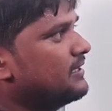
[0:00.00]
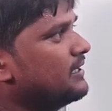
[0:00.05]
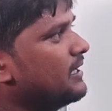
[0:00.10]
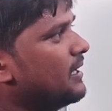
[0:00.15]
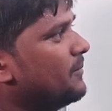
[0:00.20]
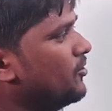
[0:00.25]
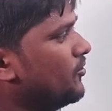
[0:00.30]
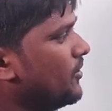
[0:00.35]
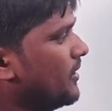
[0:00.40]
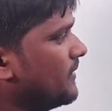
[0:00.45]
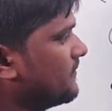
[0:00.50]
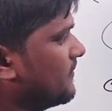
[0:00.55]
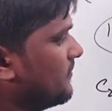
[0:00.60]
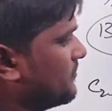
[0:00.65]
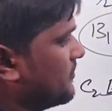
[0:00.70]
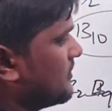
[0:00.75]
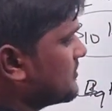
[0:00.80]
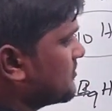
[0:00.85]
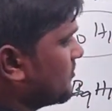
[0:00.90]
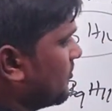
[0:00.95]
the above
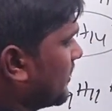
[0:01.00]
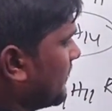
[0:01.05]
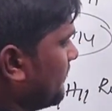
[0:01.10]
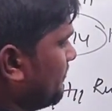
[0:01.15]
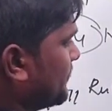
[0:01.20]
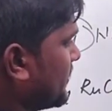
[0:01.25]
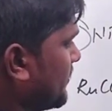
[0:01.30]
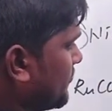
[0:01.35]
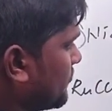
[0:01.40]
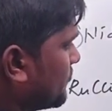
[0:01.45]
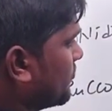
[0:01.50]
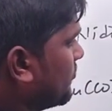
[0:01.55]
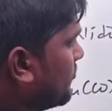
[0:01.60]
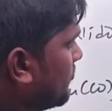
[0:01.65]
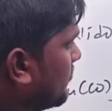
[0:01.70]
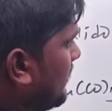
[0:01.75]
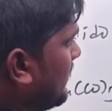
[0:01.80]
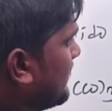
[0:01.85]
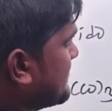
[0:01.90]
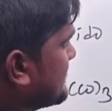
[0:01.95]
examples. Okay,
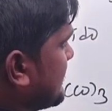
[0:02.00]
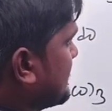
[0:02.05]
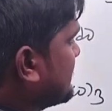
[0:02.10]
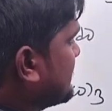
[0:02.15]
so let's